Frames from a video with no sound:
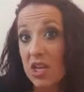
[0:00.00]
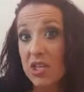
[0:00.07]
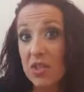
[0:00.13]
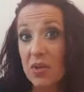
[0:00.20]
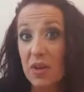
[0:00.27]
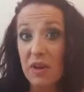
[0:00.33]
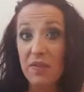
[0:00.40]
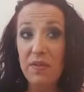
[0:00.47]

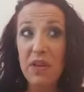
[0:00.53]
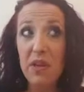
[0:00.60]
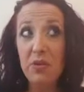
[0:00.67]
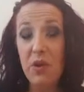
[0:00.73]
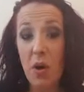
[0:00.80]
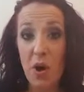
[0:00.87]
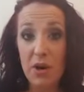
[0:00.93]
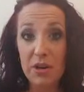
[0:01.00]
So if you
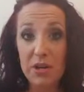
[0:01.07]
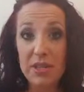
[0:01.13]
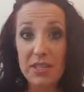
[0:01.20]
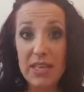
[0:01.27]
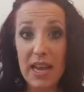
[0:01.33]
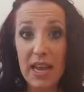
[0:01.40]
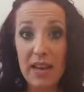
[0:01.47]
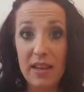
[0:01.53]
don't
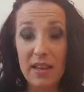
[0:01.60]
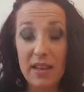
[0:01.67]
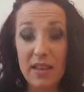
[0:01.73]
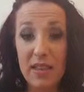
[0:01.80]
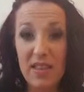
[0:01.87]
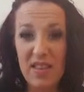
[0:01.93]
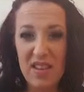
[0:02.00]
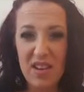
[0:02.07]
understand
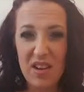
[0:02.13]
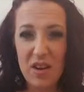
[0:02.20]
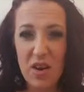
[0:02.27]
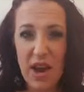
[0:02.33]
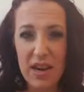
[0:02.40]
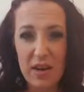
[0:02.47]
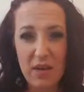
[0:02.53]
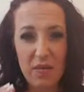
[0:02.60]

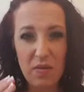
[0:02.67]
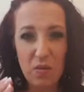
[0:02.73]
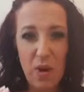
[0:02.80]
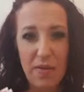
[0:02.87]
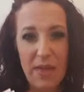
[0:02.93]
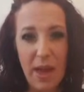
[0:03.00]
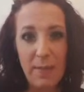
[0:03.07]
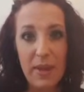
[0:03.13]
kind of
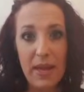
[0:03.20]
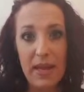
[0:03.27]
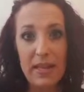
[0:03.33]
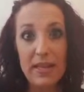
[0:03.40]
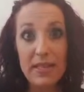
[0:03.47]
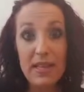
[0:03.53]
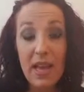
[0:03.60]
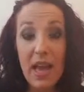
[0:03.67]
what that
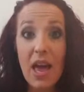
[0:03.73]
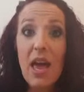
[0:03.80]
means,